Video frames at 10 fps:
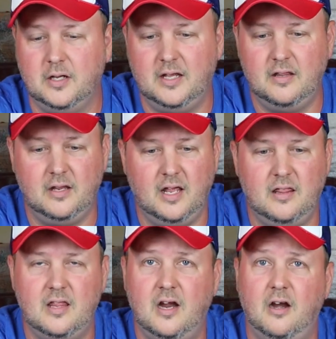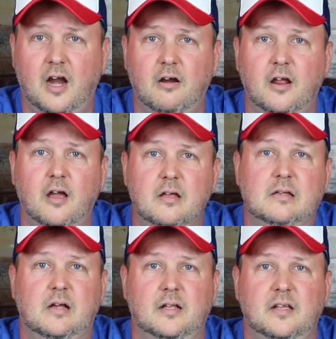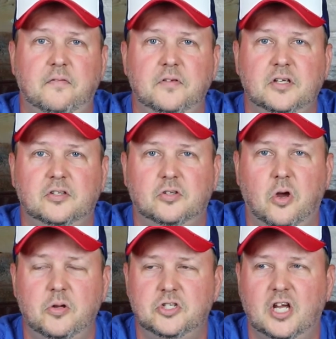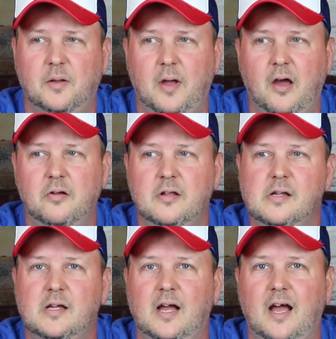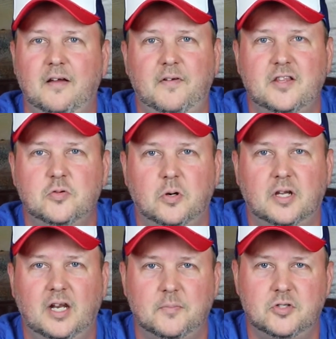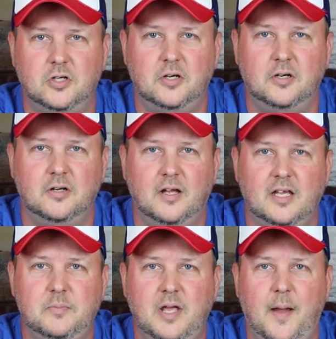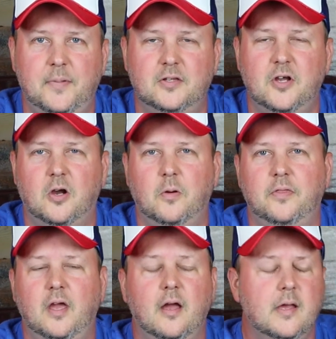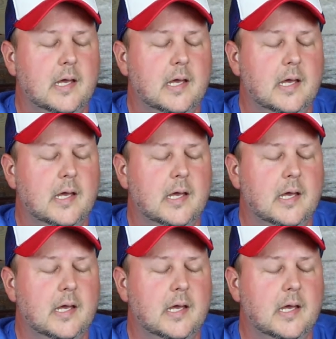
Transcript: in their area, definitely go and check them out. If Ed's working, I'm sure he'd be happy to talk with you.